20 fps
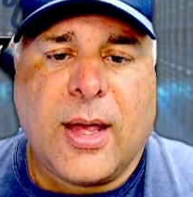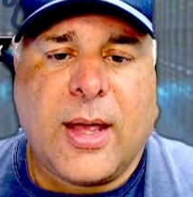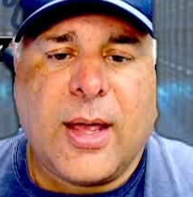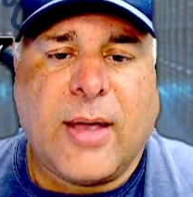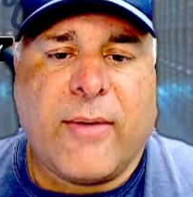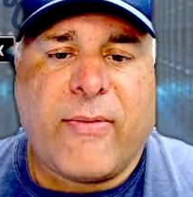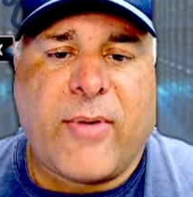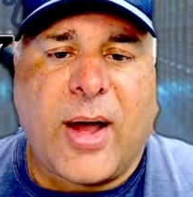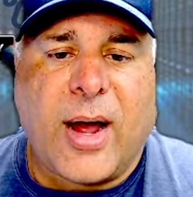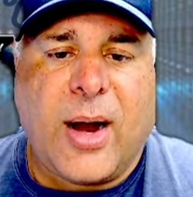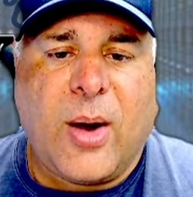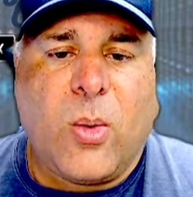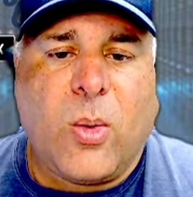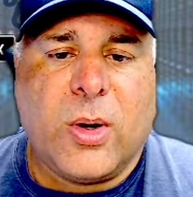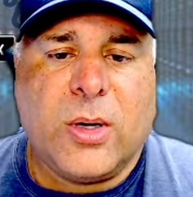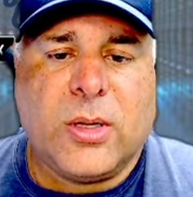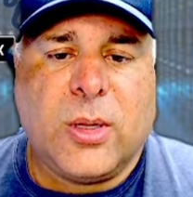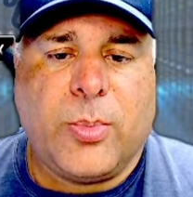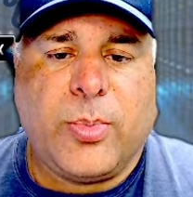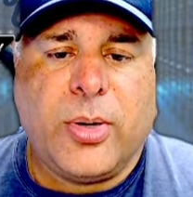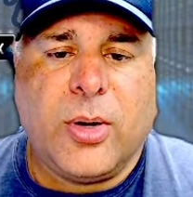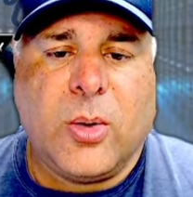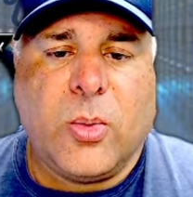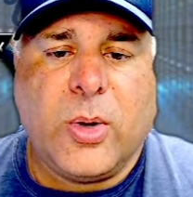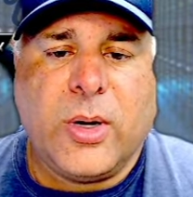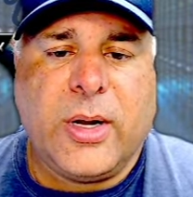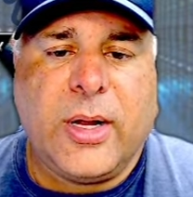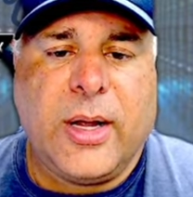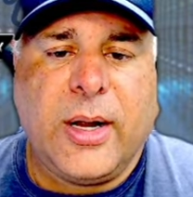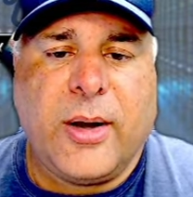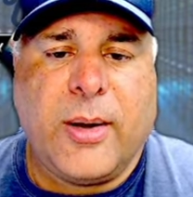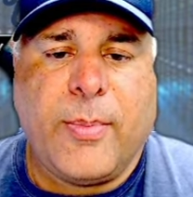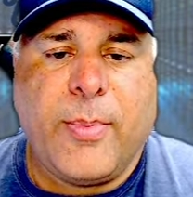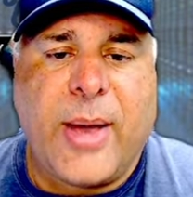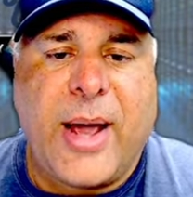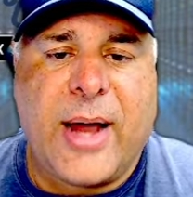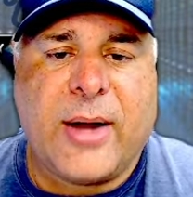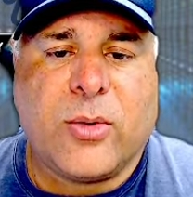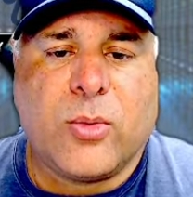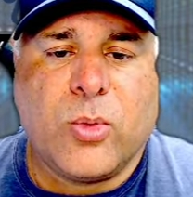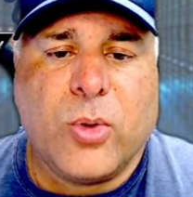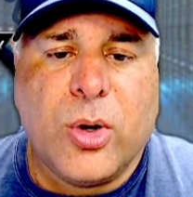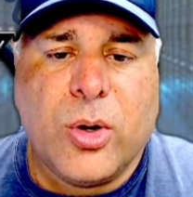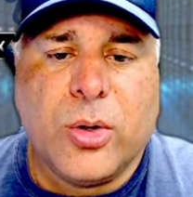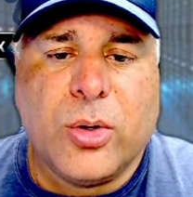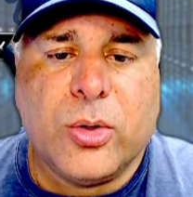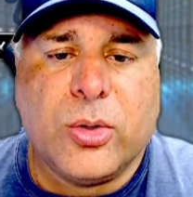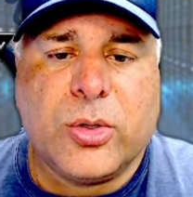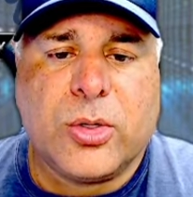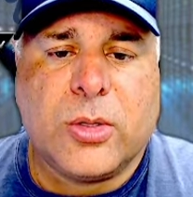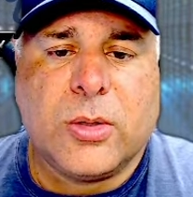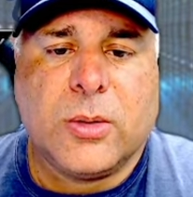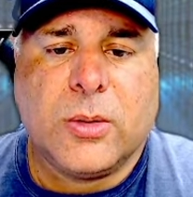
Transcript: If I wanted to put one here in Baton Rouge,